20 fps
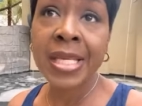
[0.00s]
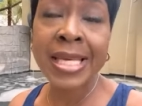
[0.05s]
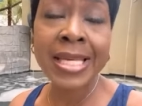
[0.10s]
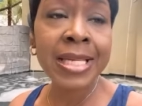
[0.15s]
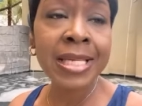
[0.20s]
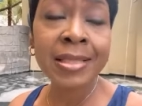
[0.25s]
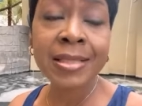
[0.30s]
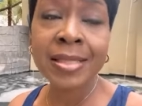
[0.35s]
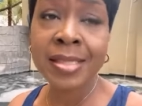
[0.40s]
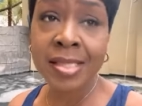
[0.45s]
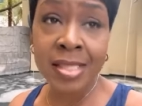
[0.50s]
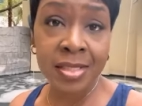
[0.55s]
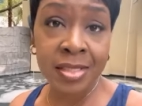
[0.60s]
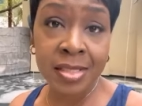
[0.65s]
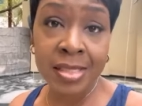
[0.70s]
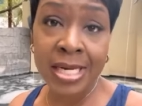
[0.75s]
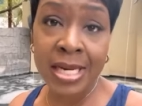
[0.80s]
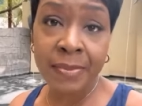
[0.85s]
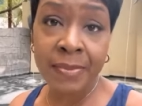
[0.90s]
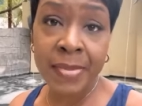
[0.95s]
Any
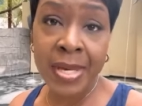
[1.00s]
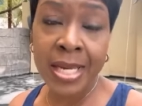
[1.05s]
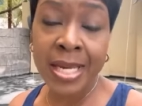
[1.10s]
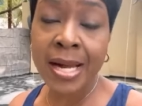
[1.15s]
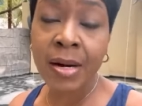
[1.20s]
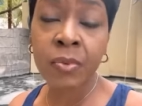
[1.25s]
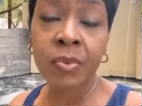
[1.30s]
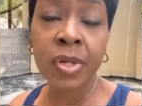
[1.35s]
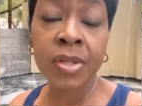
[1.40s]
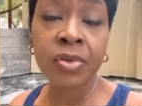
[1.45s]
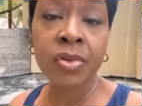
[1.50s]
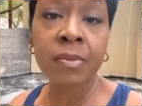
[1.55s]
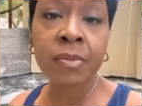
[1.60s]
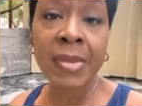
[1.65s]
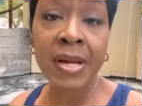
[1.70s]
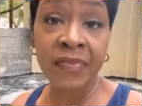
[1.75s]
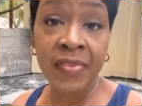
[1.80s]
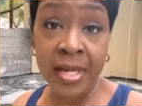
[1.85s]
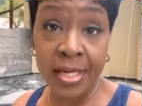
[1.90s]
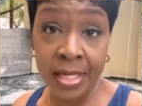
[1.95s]
decisions that I make, I run through
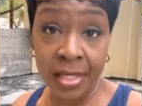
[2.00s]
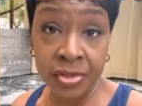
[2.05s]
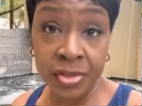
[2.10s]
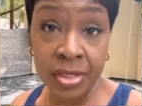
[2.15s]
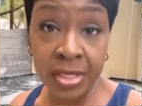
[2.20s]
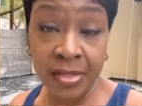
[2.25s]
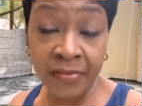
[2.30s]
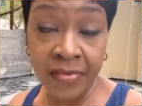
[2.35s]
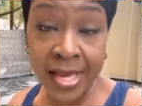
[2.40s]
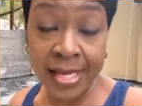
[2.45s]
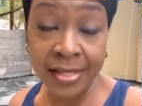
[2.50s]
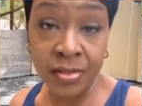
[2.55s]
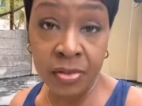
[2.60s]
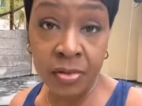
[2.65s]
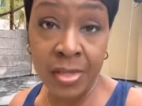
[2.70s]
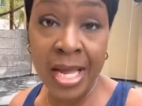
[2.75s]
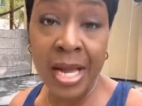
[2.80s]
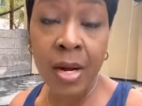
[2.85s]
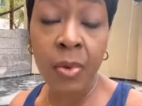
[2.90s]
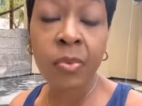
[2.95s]
my financial
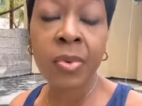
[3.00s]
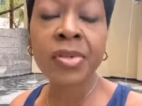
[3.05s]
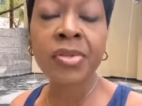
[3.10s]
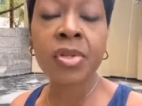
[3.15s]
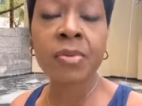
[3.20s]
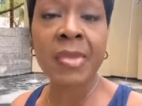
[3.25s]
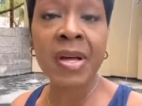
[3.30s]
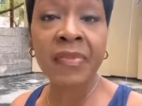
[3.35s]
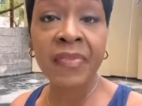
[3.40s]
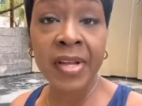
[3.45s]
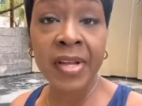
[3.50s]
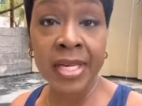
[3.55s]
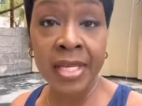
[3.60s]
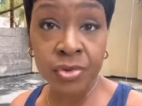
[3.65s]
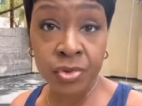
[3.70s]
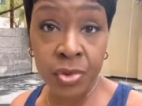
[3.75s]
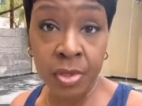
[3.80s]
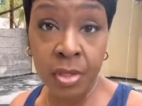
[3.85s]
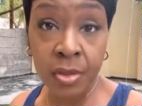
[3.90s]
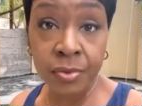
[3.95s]
advisor. I run through my
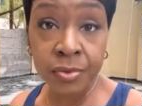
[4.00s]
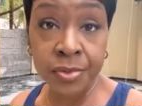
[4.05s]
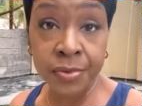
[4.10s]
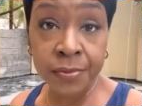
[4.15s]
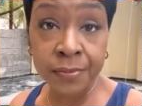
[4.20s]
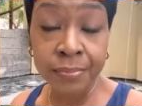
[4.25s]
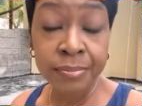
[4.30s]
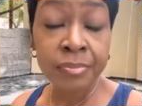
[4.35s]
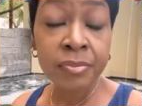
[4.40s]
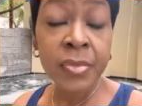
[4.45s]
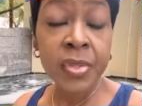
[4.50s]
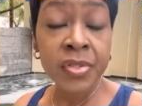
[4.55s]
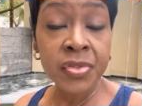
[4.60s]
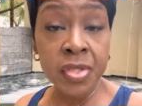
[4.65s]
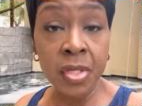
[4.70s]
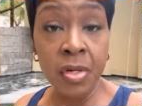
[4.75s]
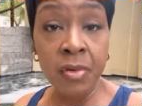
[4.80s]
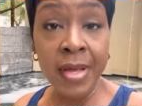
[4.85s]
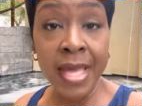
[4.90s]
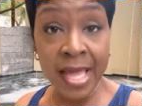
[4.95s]
financial coach.
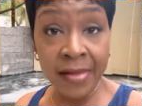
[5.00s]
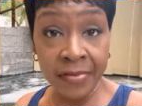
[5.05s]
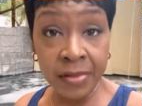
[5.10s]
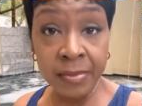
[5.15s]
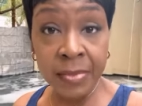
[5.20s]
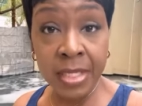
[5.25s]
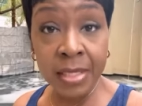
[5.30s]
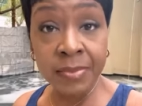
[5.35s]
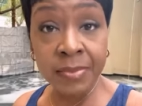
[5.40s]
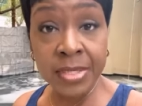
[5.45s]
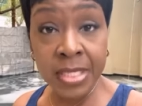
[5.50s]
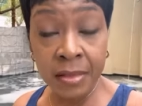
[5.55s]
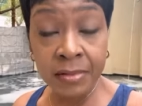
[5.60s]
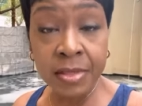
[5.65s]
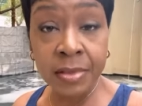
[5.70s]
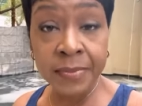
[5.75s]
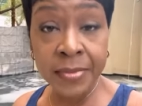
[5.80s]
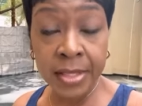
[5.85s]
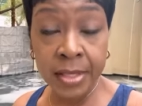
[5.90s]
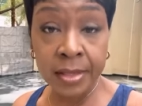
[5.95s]
So have him come talk
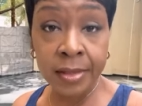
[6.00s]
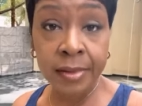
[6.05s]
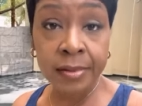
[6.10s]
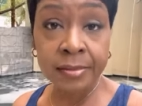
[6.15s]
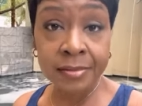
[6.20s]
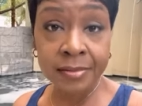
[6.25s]
to me.